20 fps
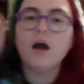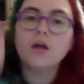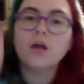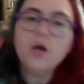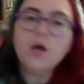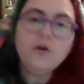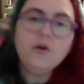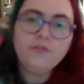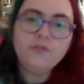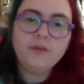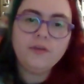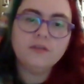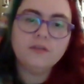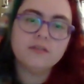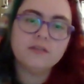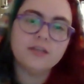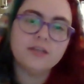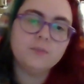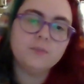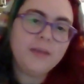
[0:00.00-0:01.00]

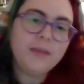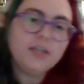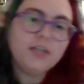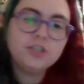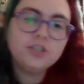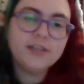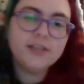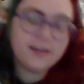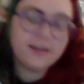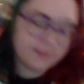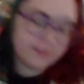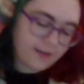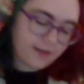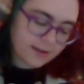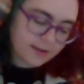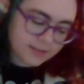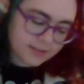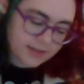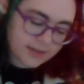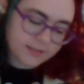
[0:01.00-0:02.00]
Ko-fi/Patreon
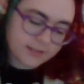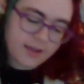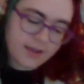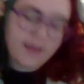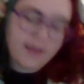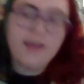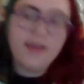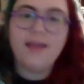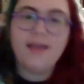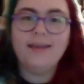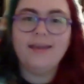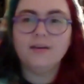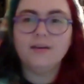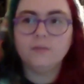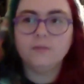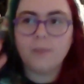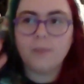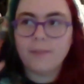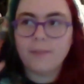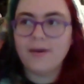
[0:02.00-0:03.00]
content,
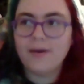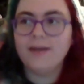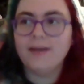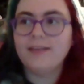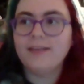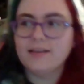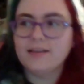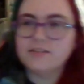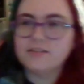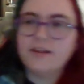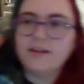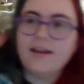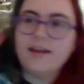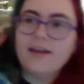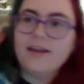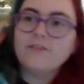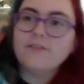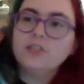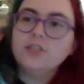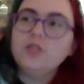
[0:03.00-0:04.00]
and my podcast that I
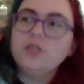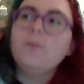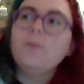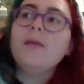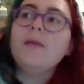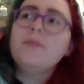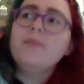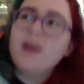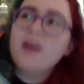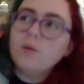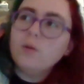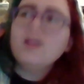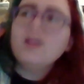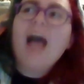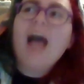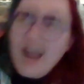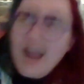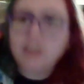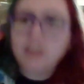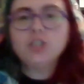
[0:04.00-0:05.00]
never do. Maybe I
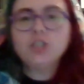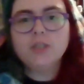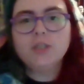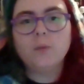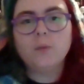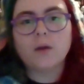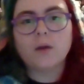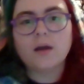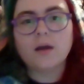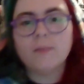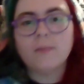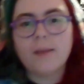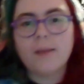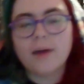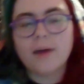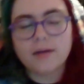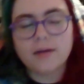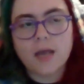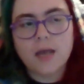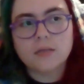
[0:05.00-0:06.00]
will actually work on my
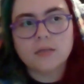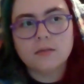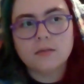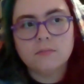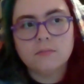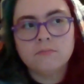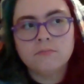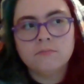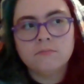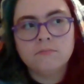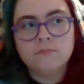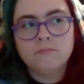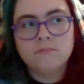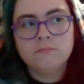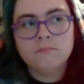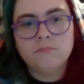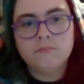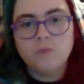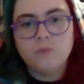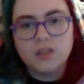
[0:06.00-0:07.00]
podcast
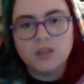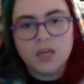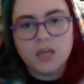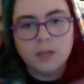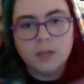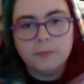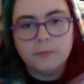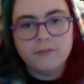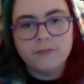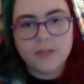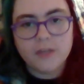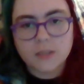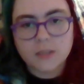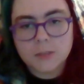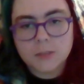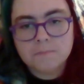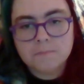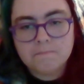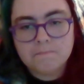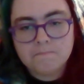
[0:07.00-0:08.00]
with the help of
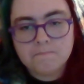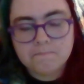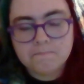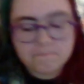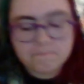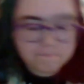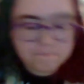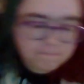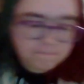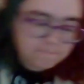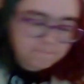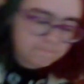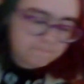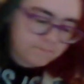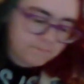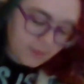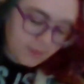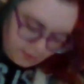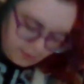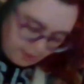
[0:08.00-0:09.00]
this.
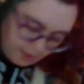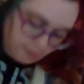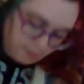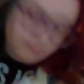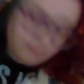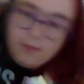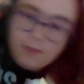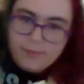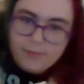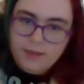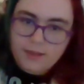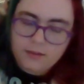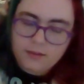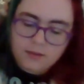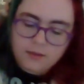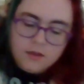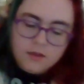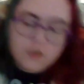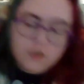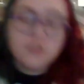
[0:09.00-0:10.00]
Okay, maybe.
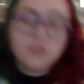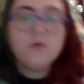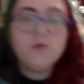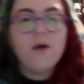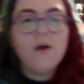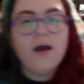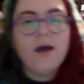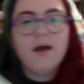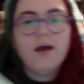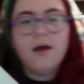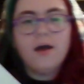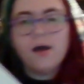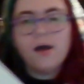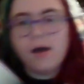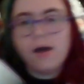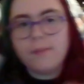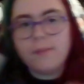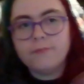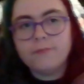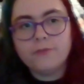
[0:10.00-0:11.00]
So,
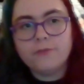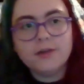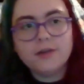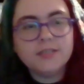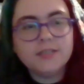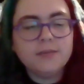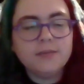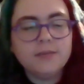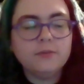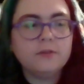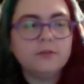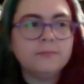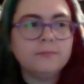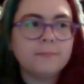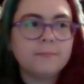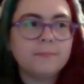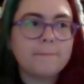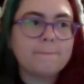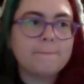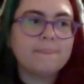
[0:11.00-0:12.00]
for example,
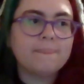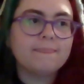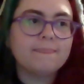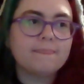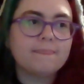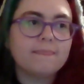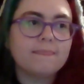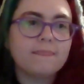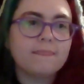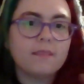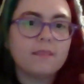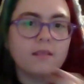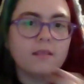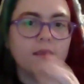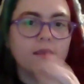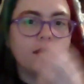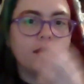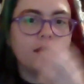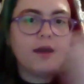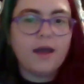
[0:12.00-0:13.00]

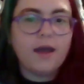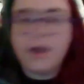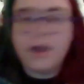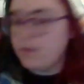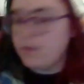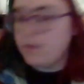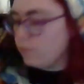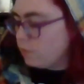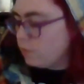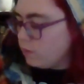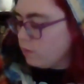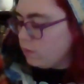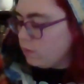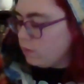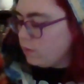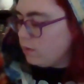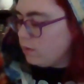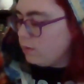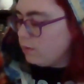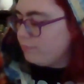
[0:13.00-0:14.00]
I
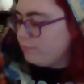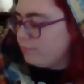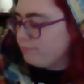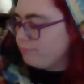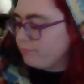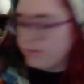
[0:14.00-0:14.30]
roll